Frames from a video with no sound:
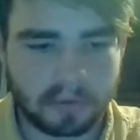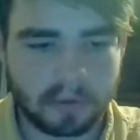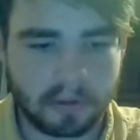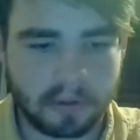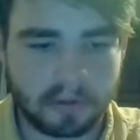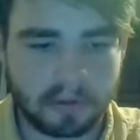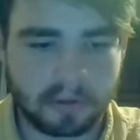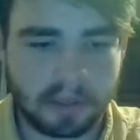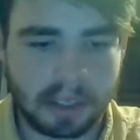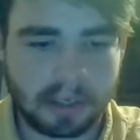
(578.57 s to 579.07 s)

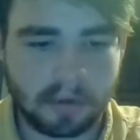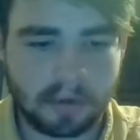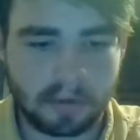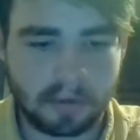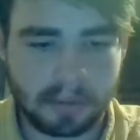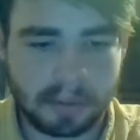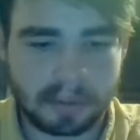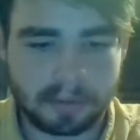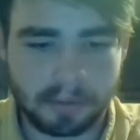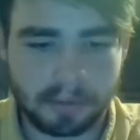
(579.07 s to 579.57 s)
There's not no
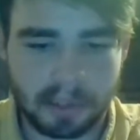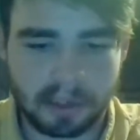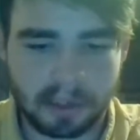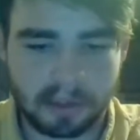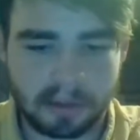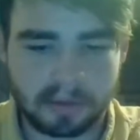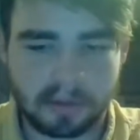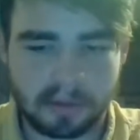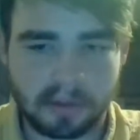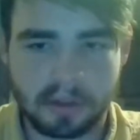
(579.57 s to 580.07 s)
limited
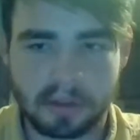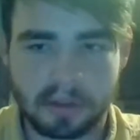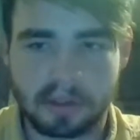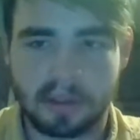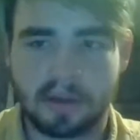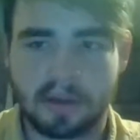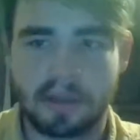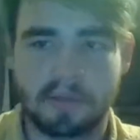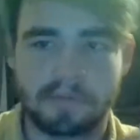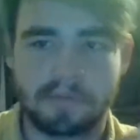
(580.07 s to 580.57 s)
spellings. You can
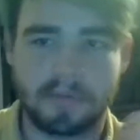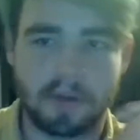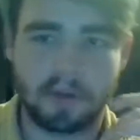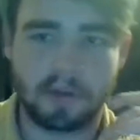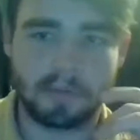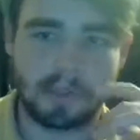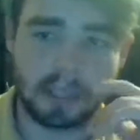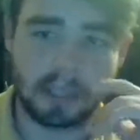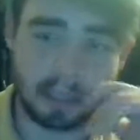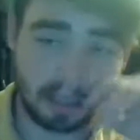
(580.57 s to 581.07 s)
go ahead and follow
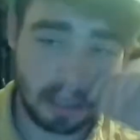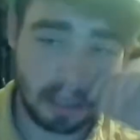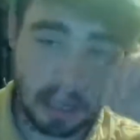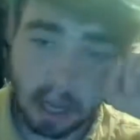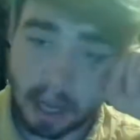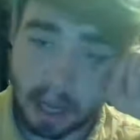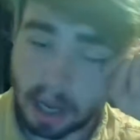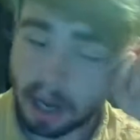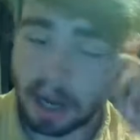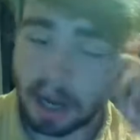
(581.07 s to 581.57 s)
me there.
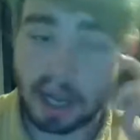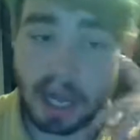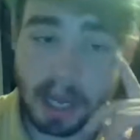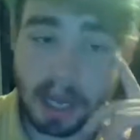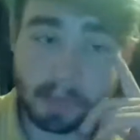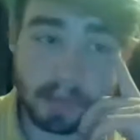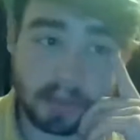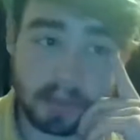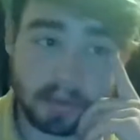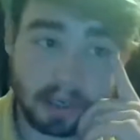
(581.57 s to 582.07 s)

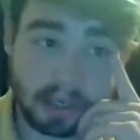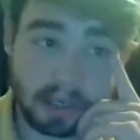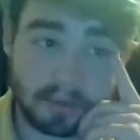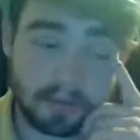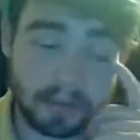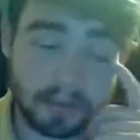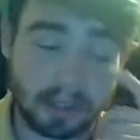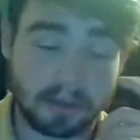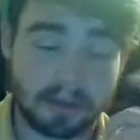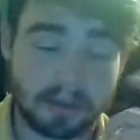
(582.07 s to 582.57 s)
I'm just trying to
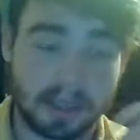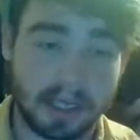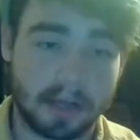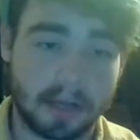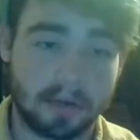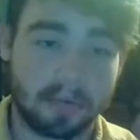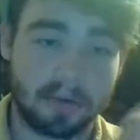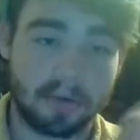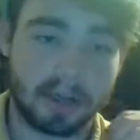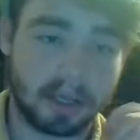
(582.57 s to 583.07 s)
figure
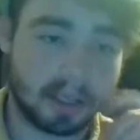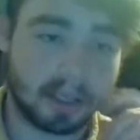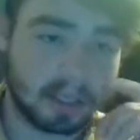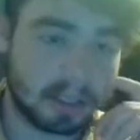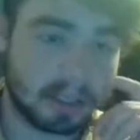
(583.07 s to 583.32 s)
out what